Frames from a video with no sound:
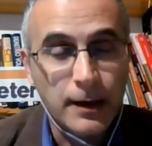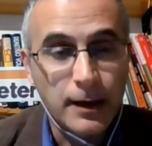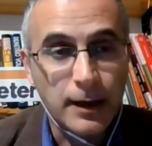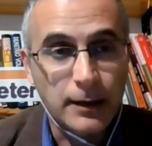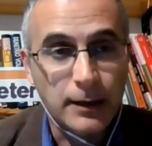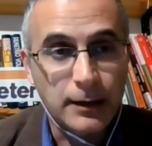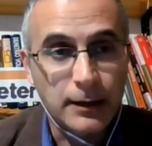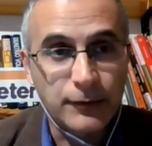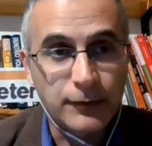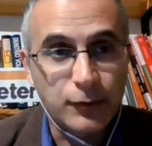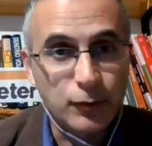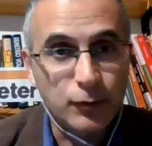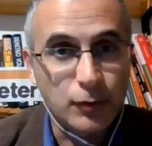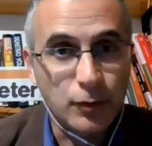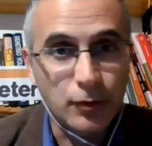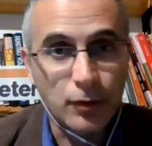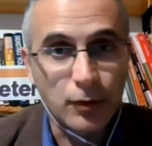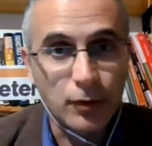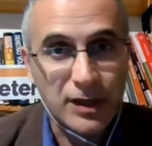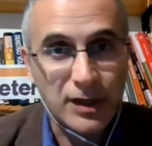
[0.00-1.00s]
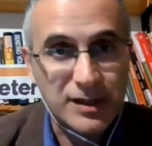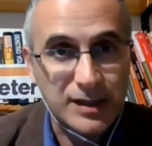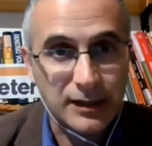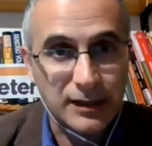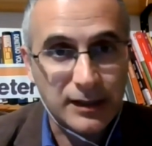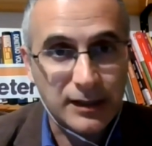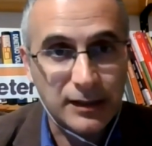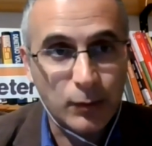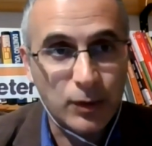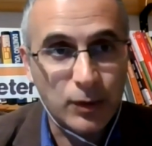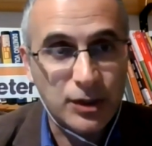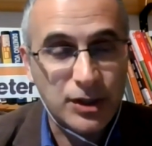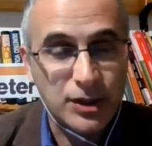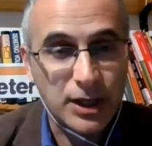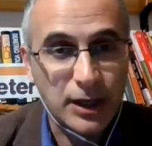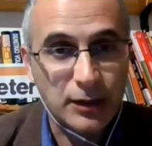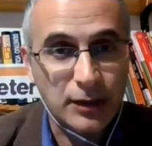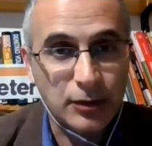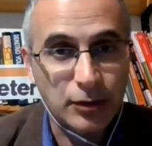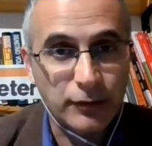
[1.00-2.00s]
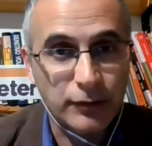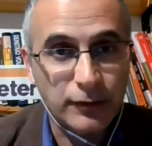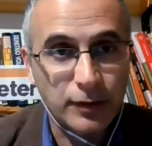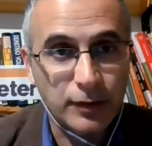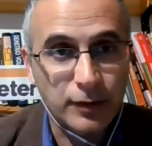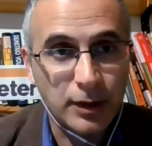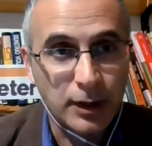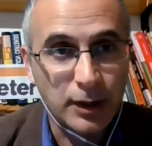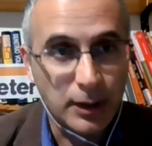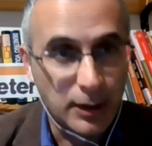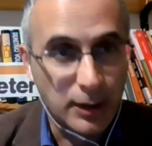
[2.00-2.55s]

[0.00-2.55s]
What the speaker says: And if you don't know exactly which kind of